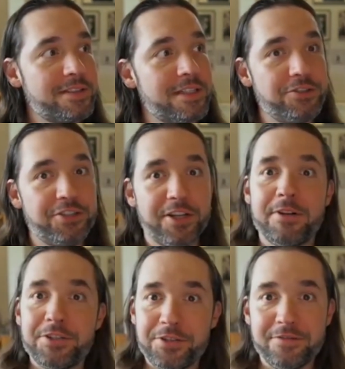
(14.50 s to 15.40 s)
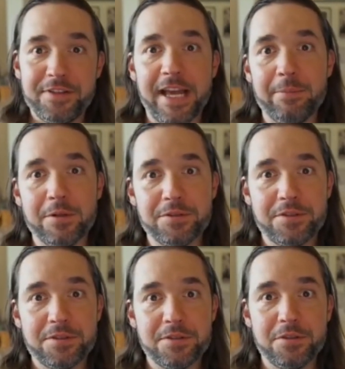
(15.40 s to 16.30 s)
is a generation of
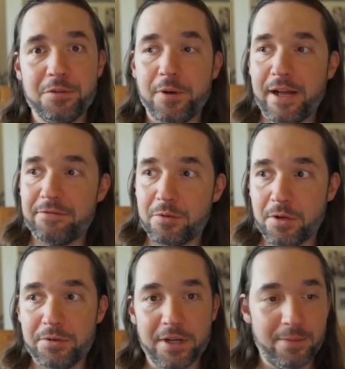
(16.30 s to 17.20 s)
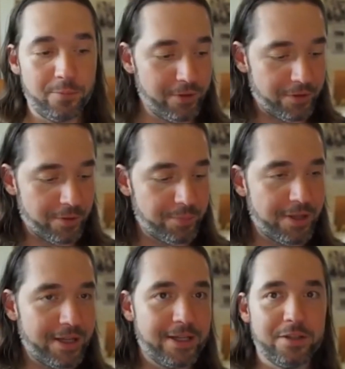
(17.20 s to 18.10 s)
gamers who have grown up, whether they're
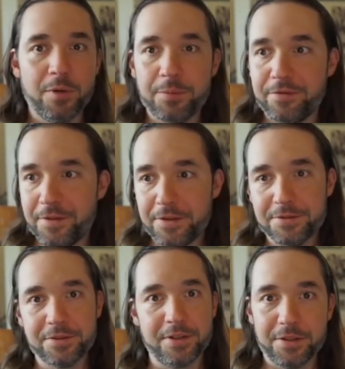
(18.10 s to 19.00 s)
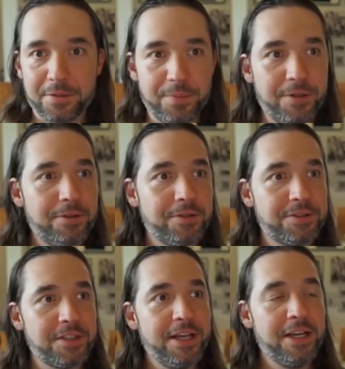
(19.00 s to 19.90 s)
playing on their mobile phones or on their
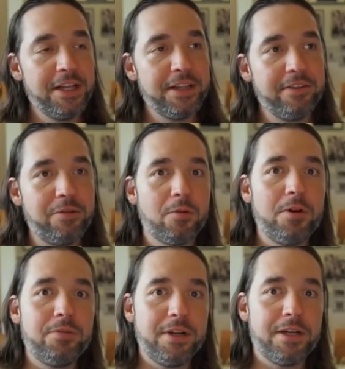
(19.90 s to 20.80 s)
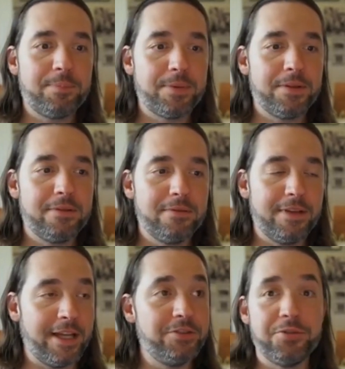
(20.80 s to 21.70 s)
computers, they've grown up
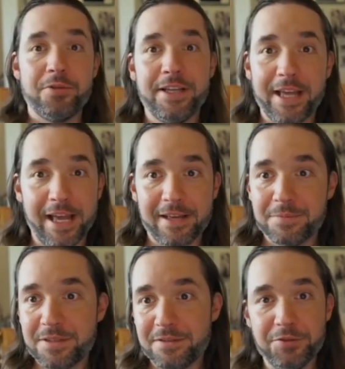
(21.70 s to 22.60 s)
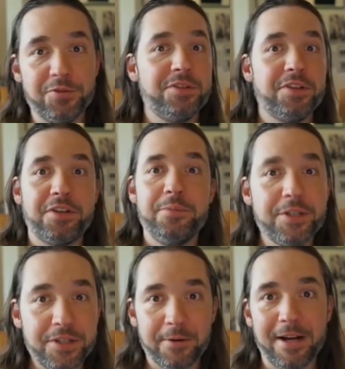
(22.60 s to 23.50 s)
enjoying games, enjoying the
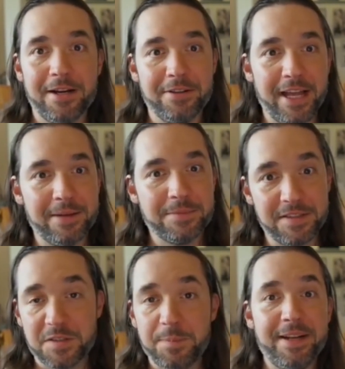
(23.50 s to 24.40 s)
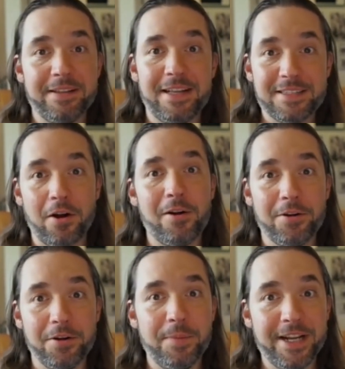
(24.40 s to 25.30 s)
community around games, and spending lots of hard
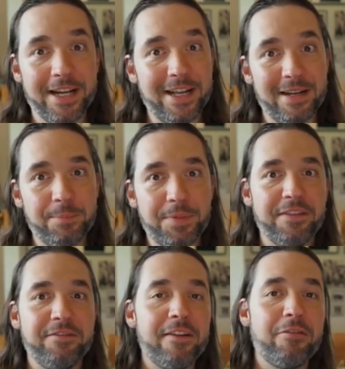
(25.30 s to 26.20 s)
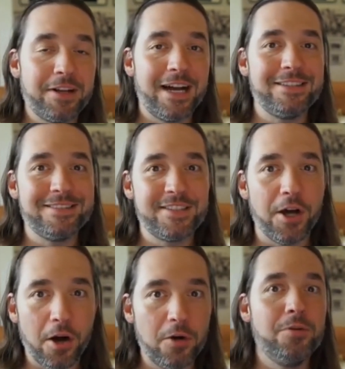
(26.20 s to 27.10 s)
earned money on it. But they've never gotten to
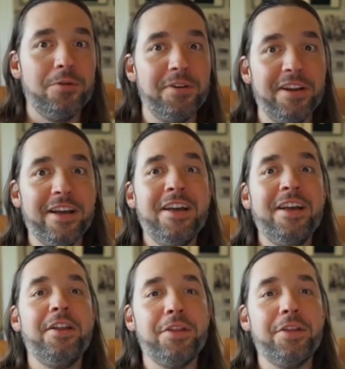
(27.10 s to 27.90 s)
own